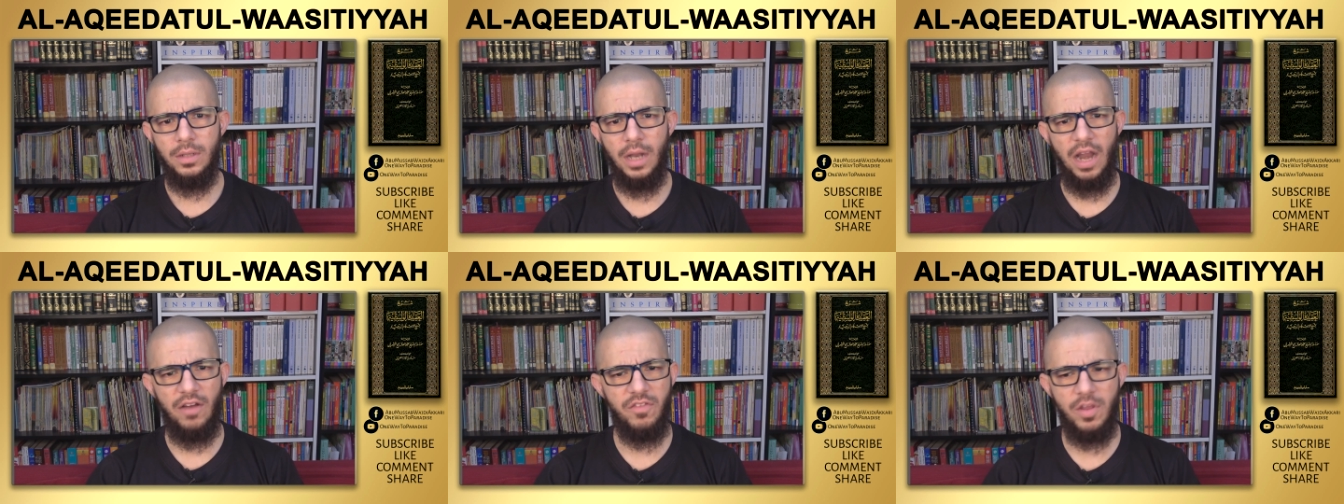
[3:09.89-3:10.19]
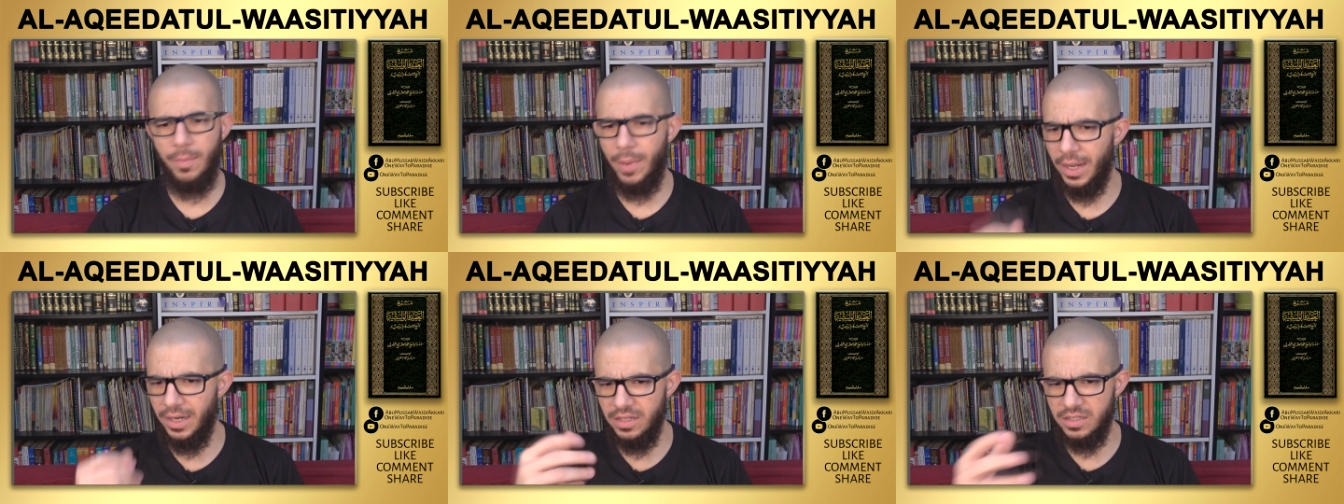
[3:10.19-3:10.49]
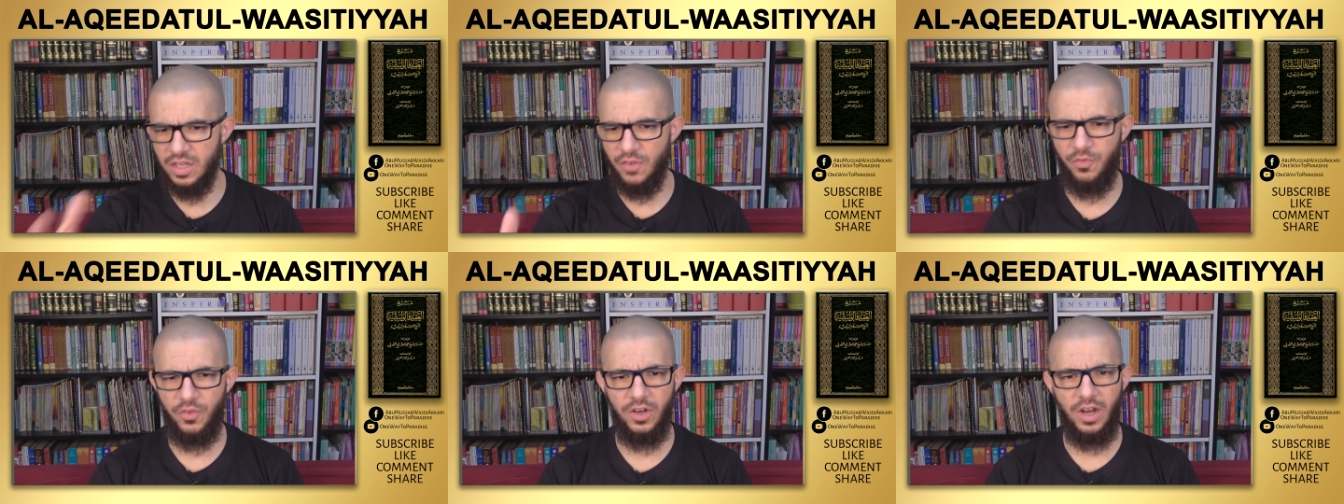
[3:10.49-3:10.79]

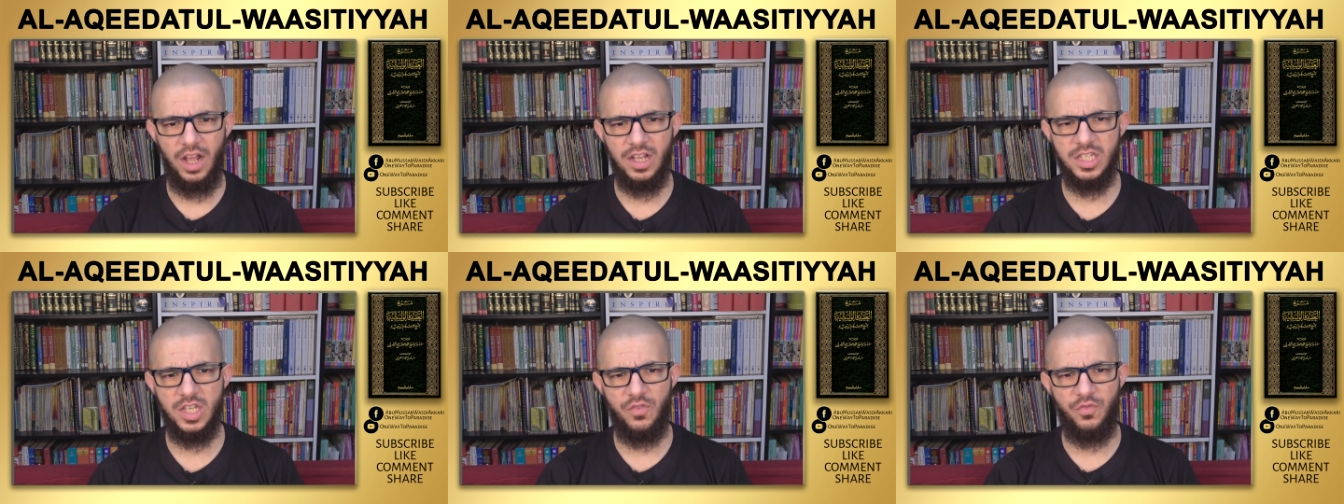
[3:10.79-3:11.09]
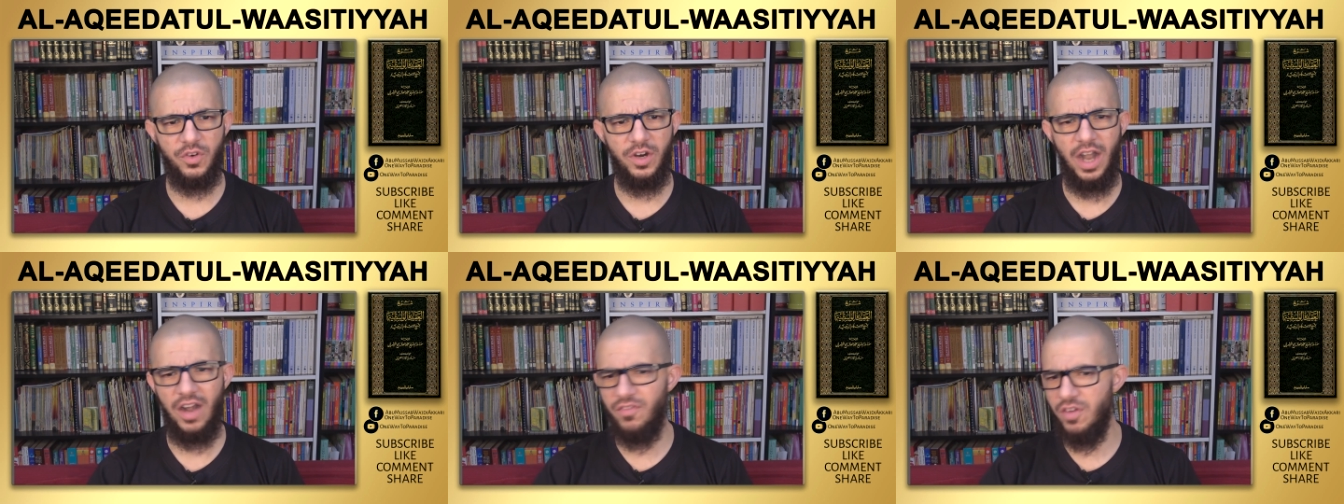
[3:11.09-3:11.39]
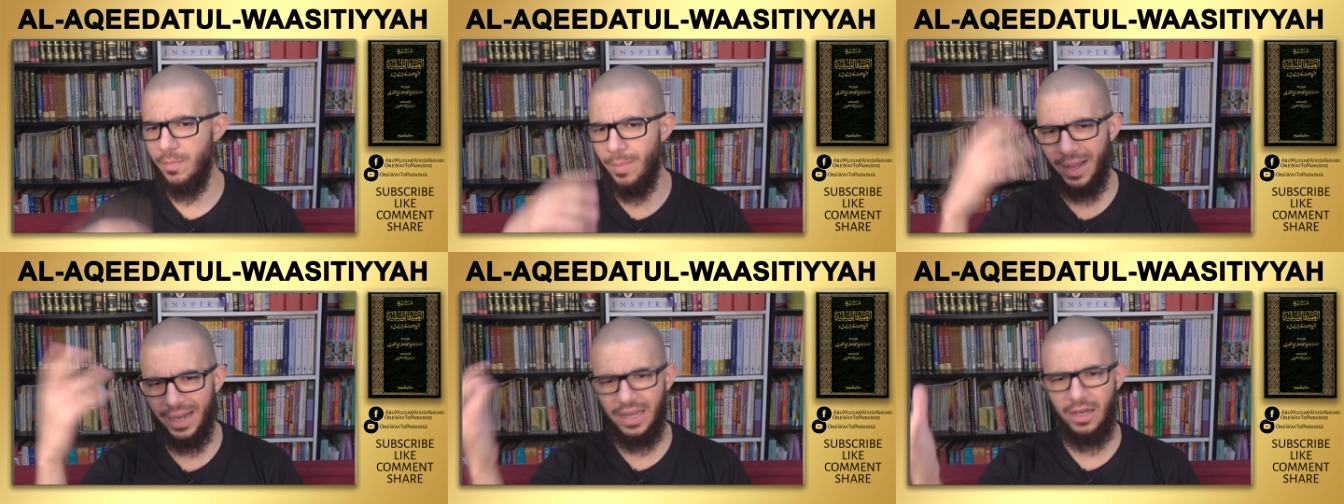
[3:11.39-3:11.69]
everybody's a philosopher
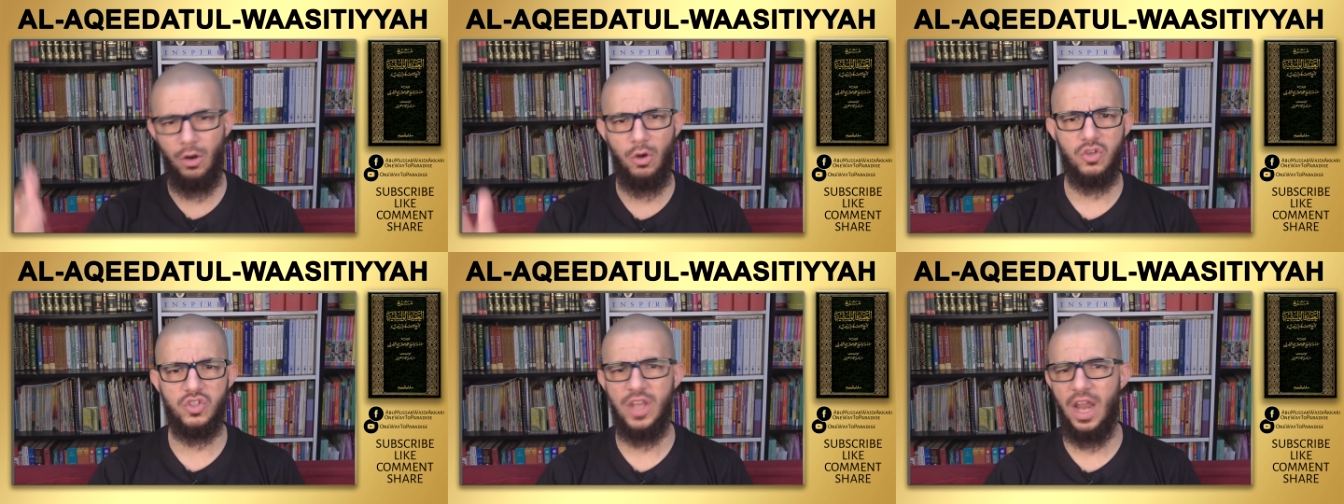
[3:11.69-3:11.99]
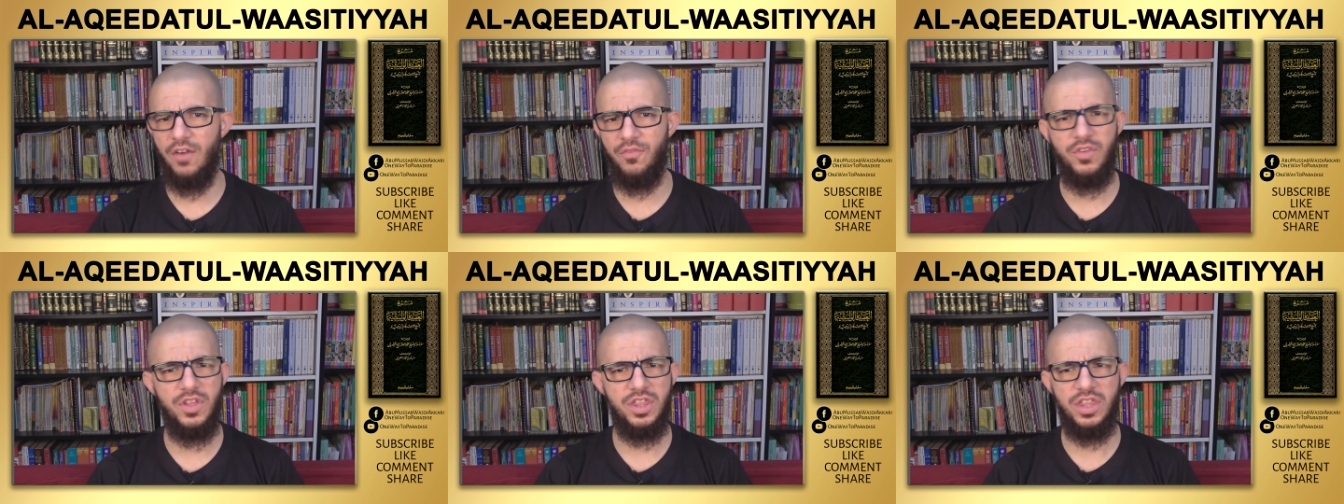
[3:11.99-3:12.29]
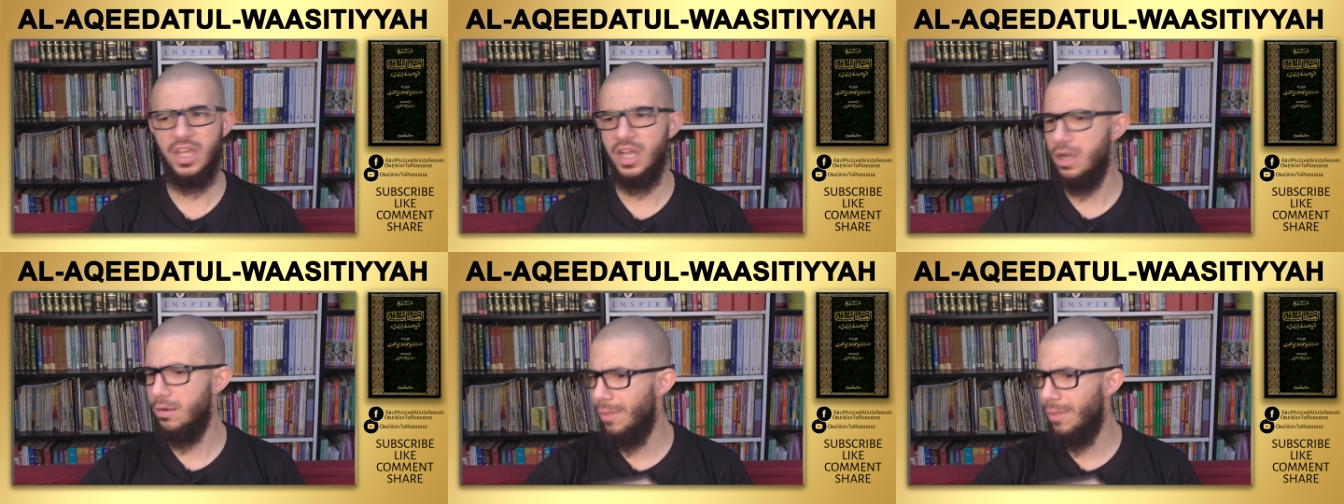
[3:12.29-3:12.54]
everybody knows everything